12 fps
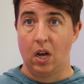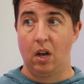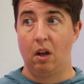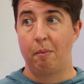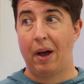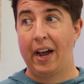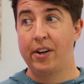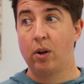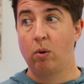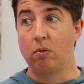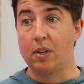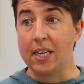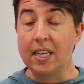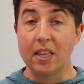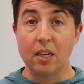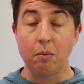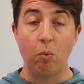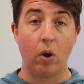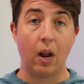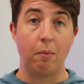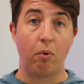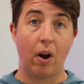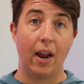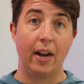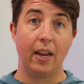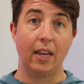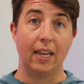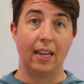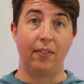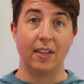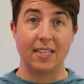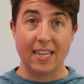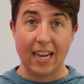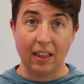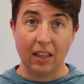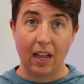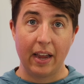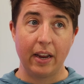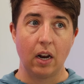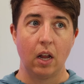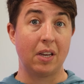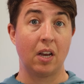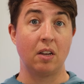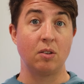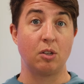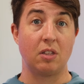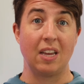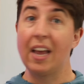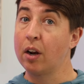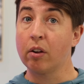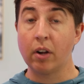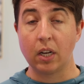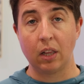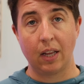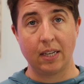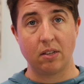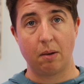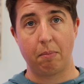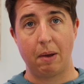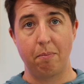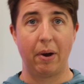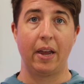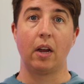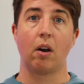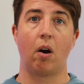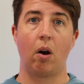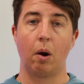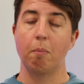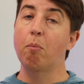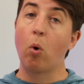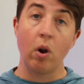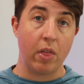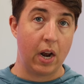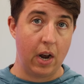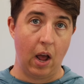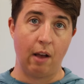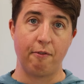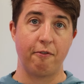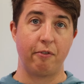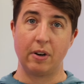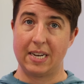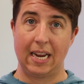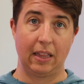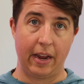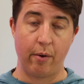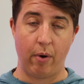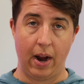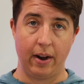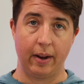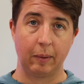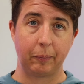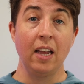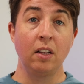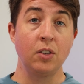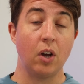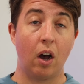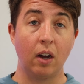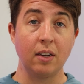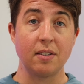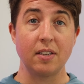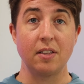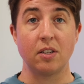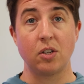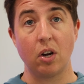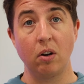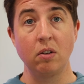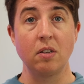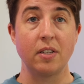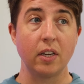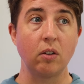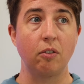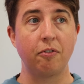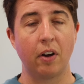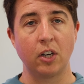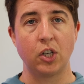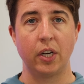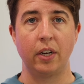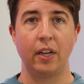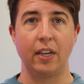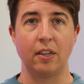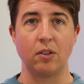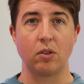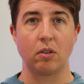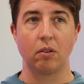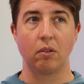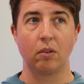I don't need them when I'm riding in the daylight because the integrated lights on my bike are more than enough for daylight riding. And honestly, the turn signal function is